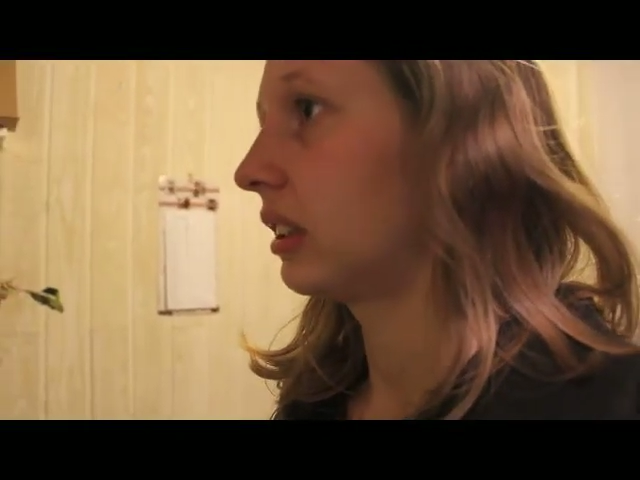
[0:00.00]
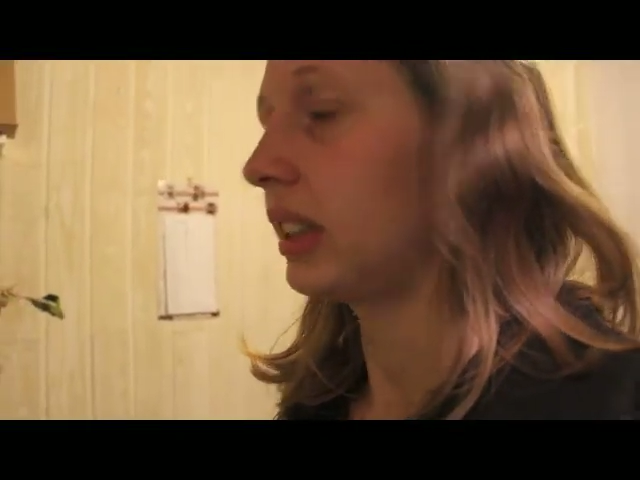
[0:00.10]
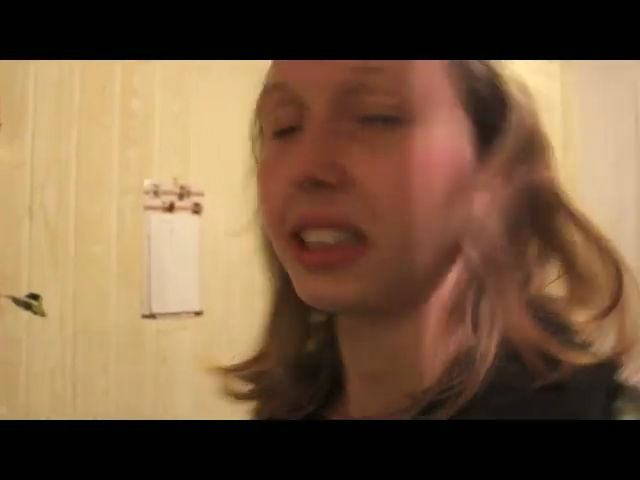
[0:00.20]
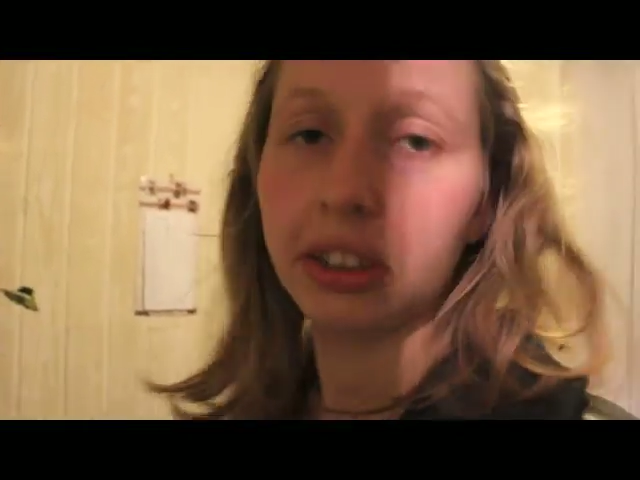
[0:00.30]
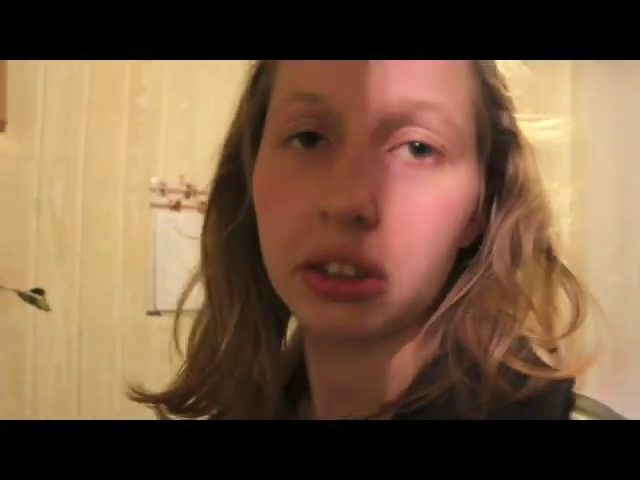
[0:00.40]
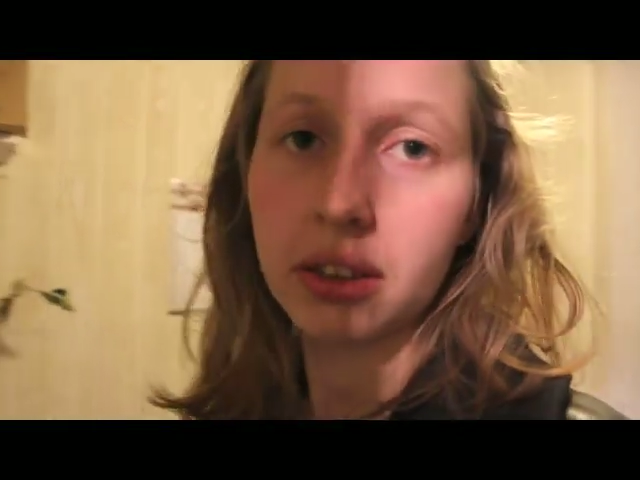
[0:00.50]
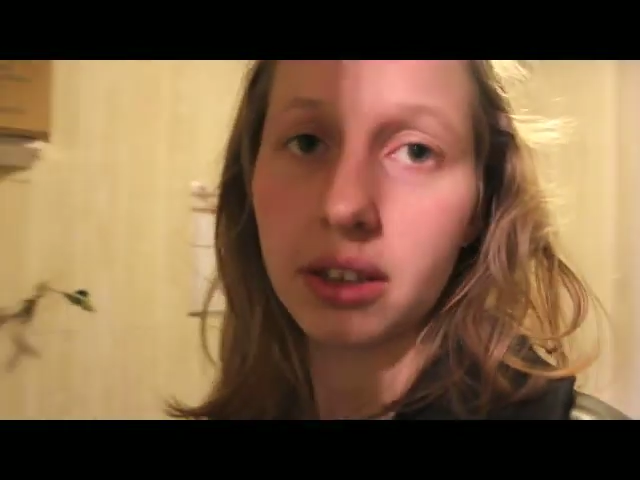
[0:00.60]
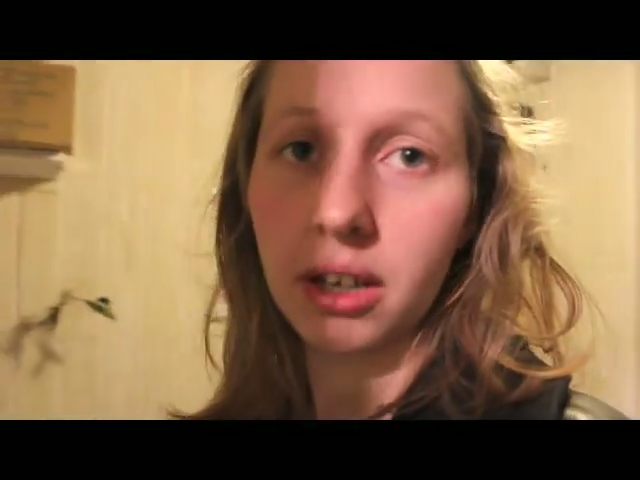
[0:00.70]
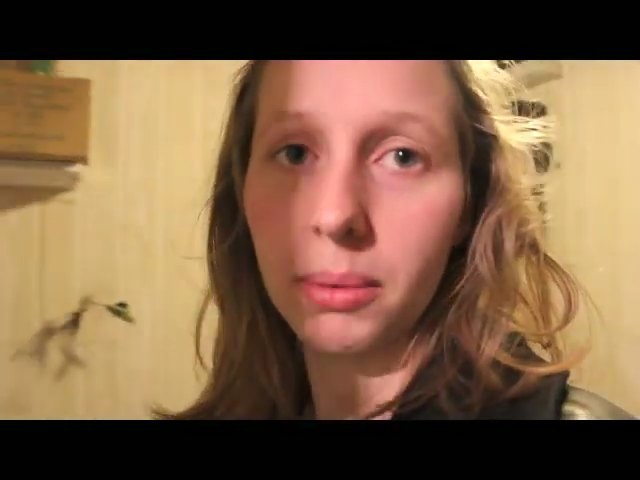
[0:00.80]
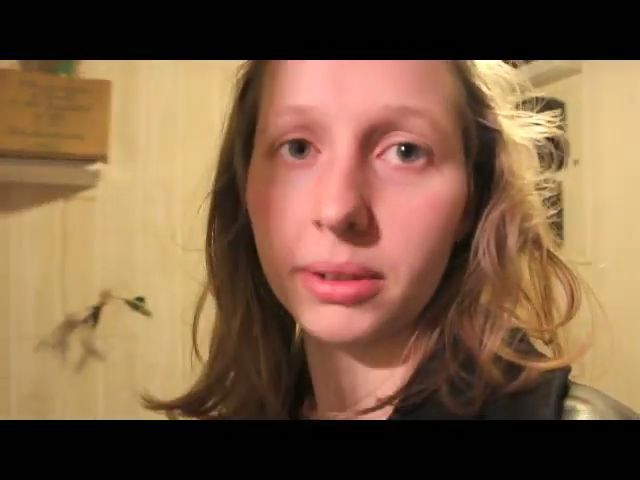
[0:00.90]
That's a good
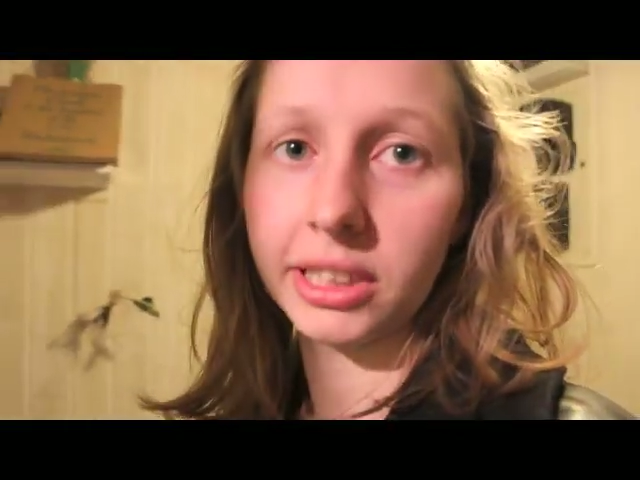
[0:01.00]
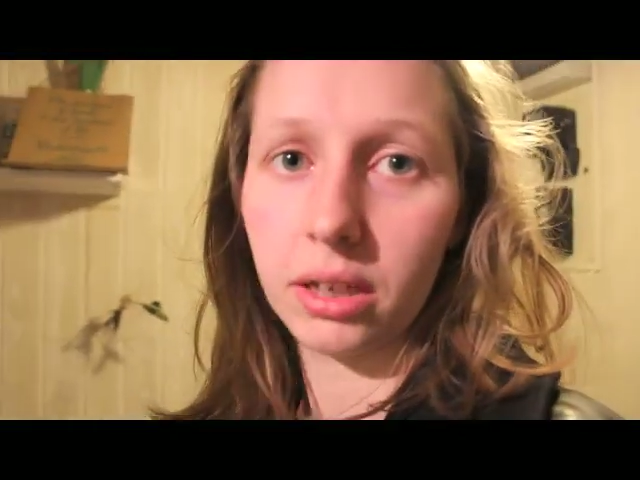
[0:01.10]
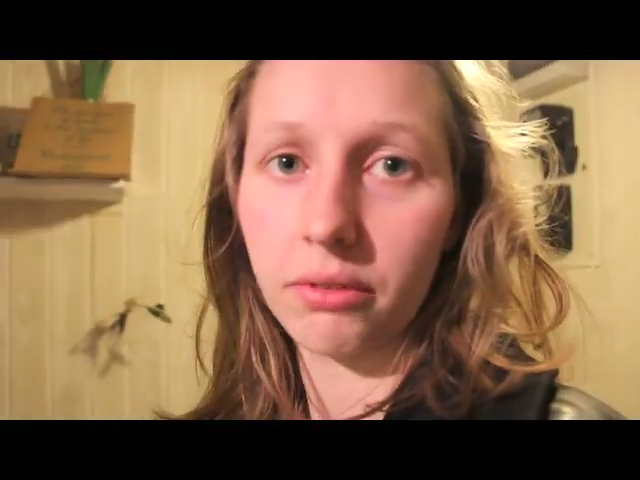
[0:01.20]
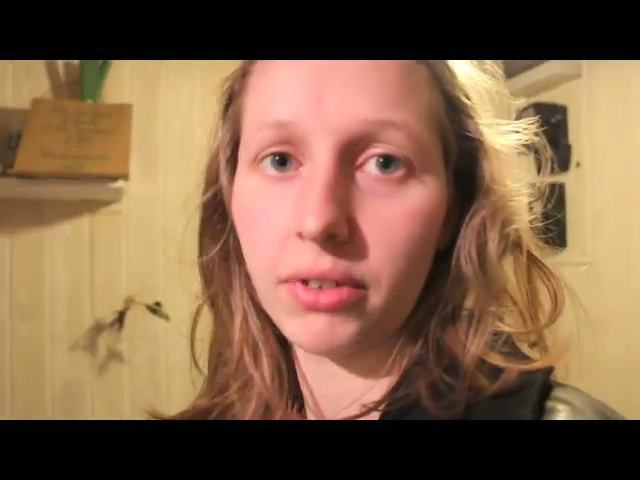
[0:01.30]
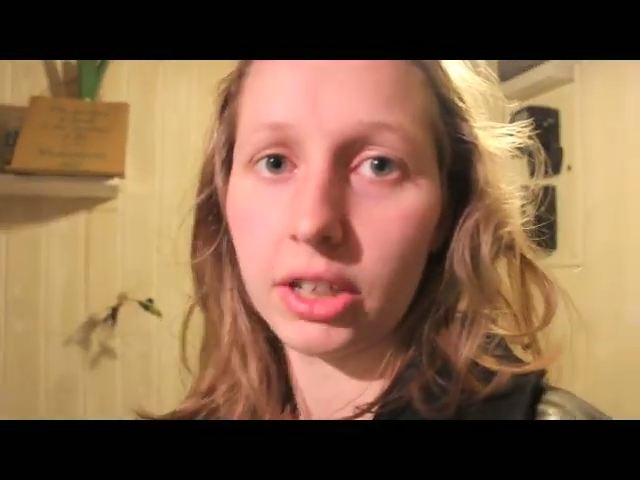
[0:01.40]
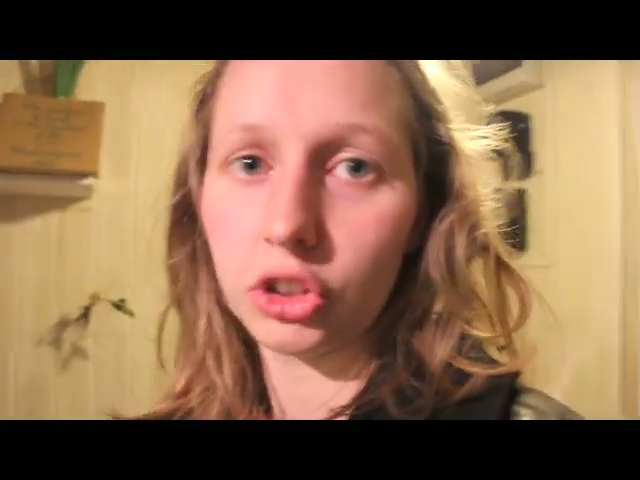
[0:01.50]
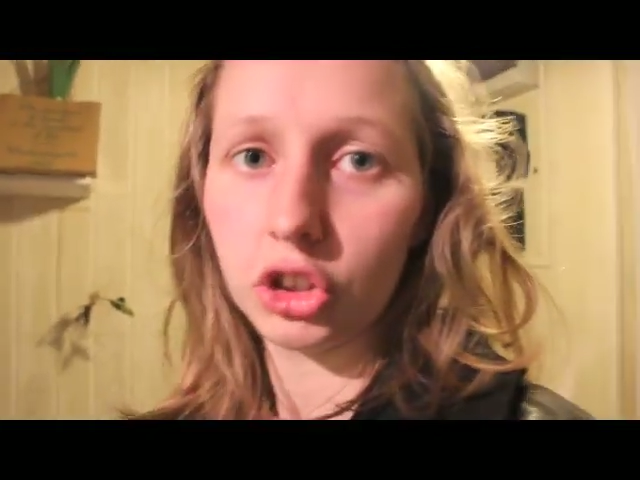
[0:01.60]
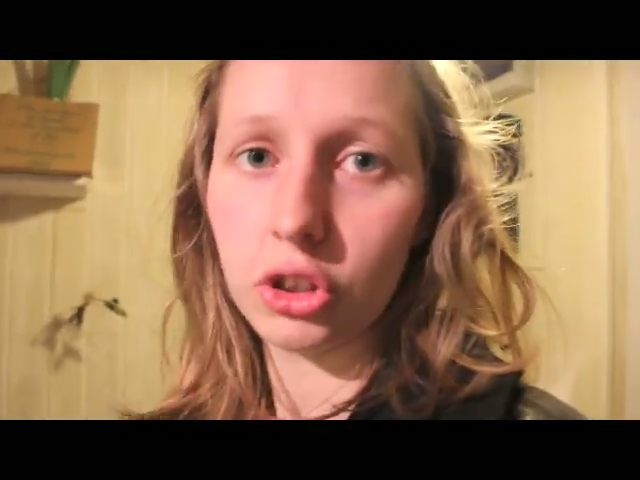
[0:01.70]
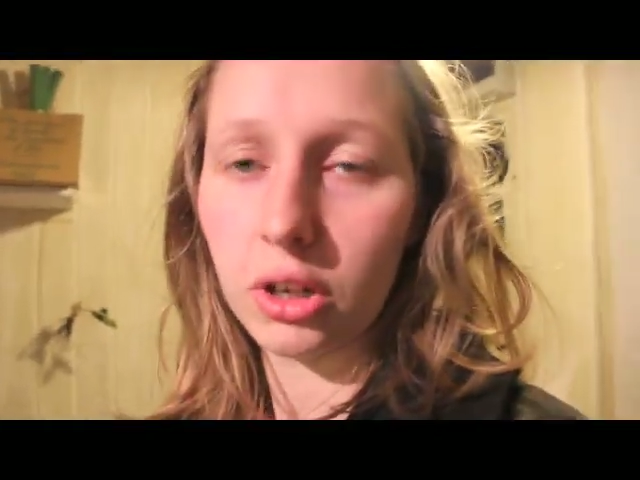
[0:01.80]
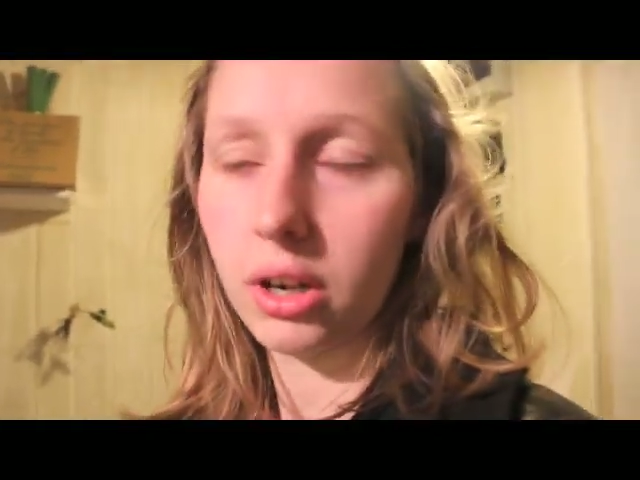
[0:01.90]
thing about studying
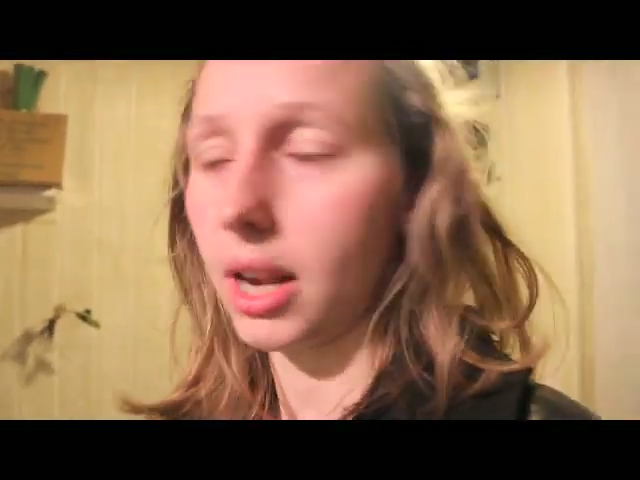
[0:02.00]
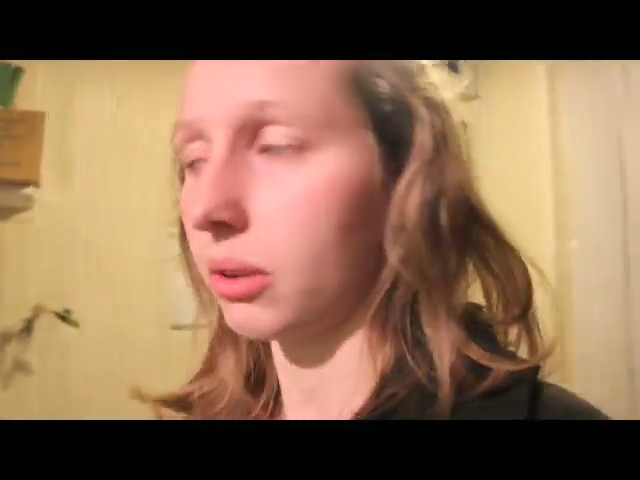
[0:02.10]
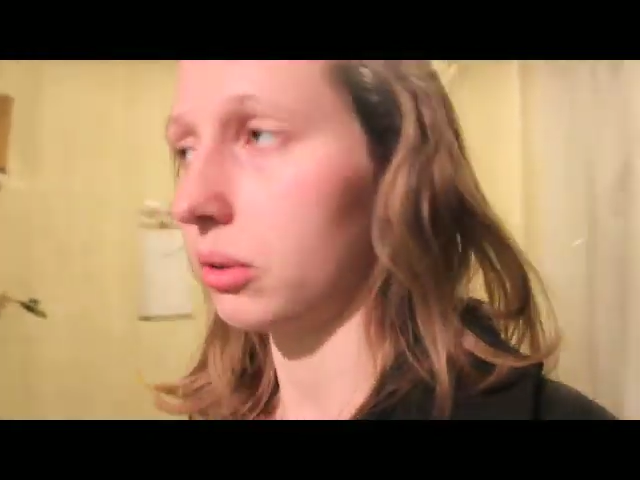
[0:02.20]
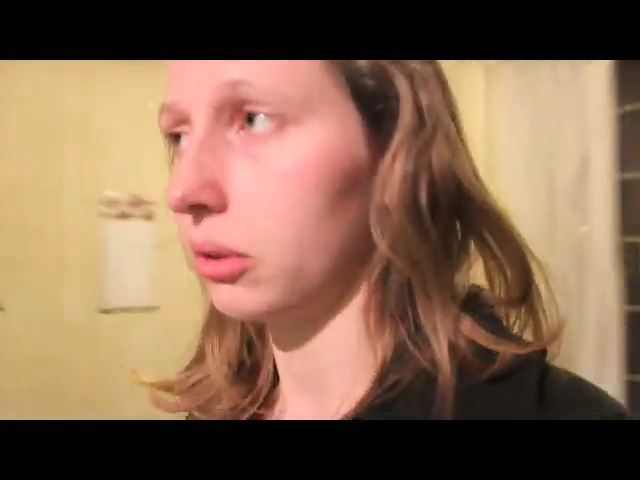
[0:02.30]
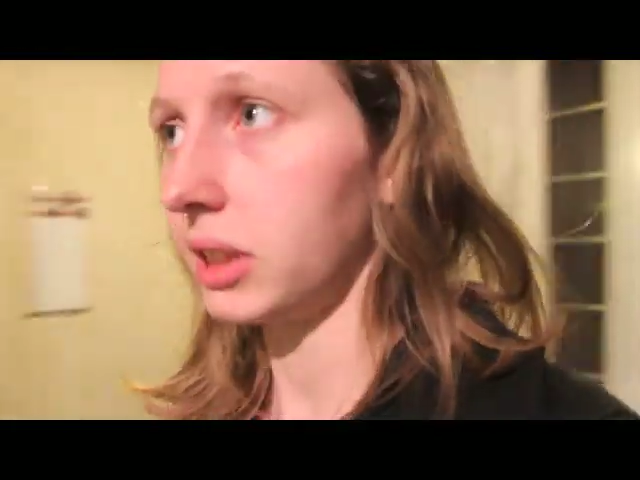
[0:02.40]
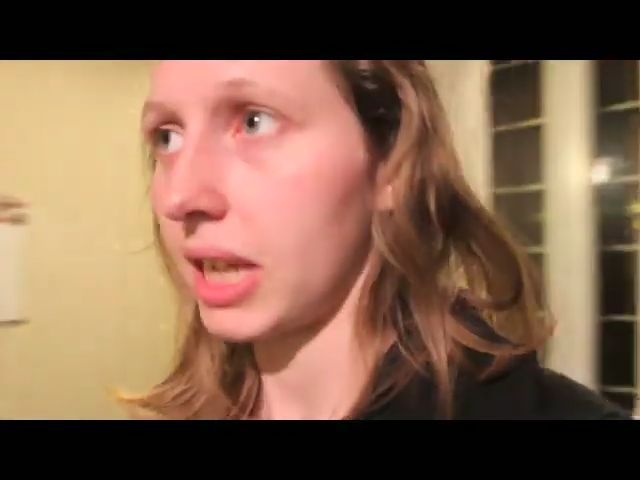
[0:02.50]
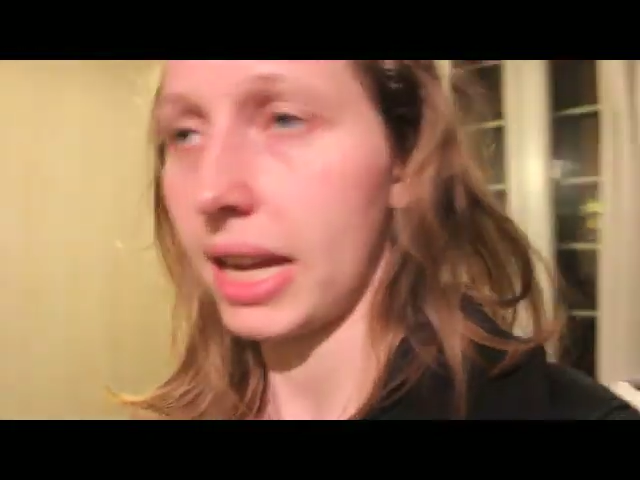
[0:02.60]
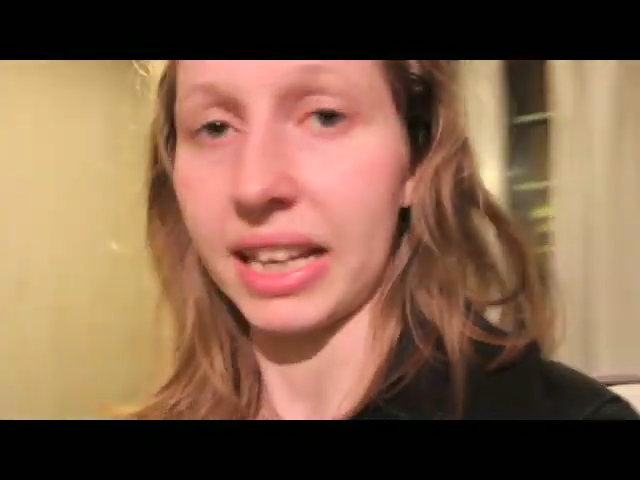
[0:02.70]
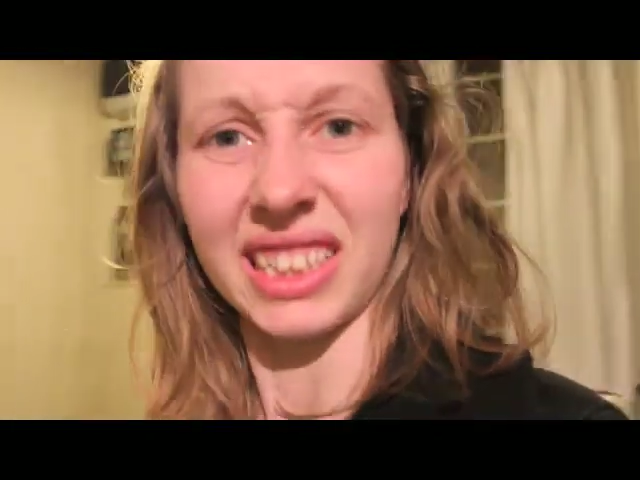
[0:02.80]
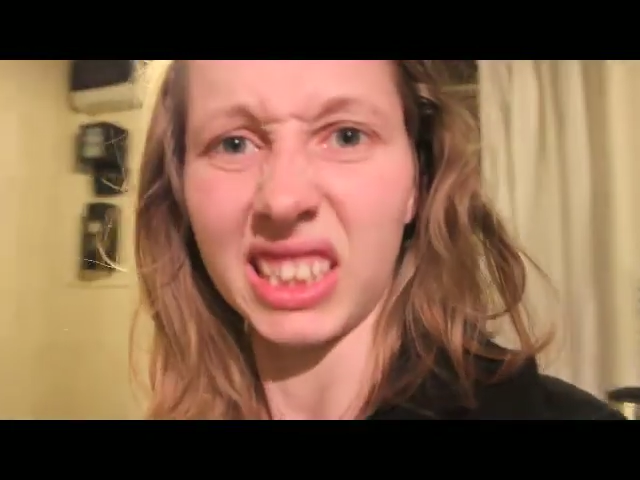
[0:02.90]
French. You learn how to
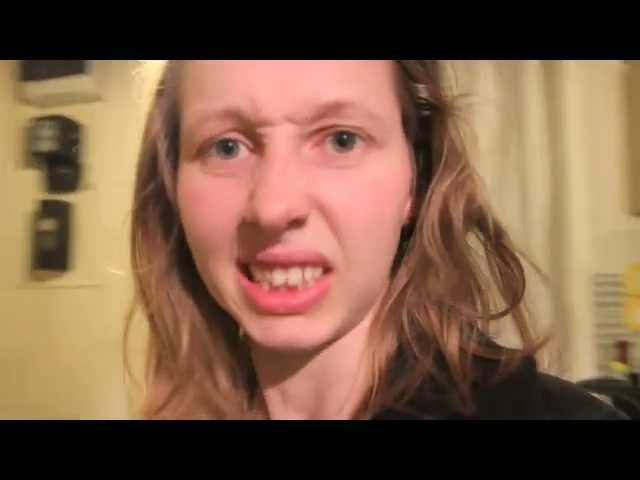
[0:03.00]
say.